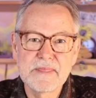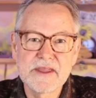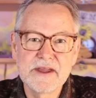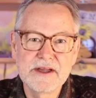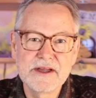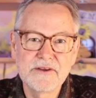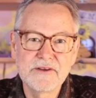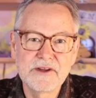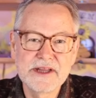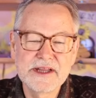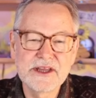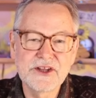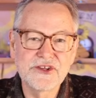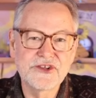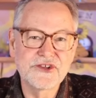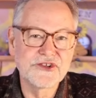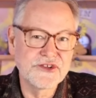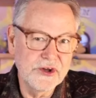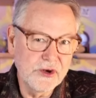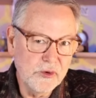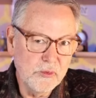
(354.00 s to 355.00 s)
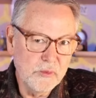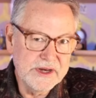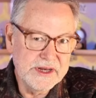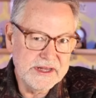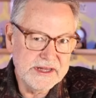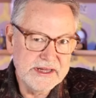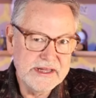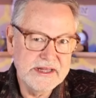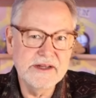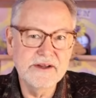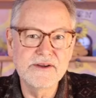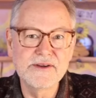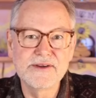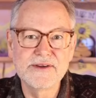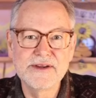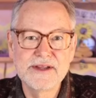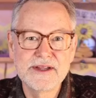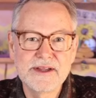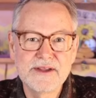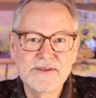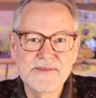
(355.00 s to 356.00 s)
it gets so windy
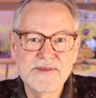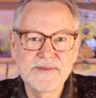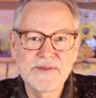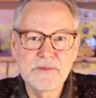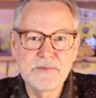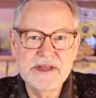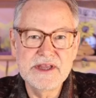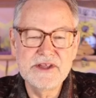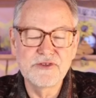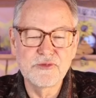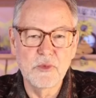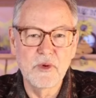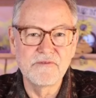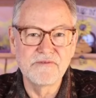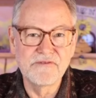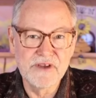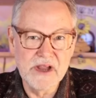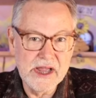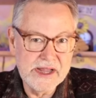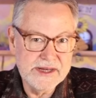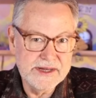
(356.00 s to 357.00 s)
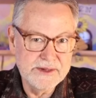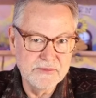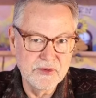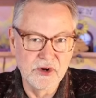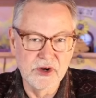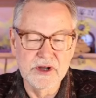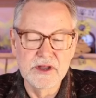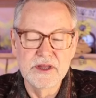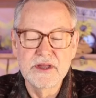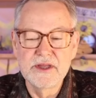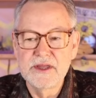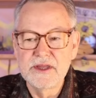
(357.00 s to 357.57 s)
here that the bees won't fly anymore.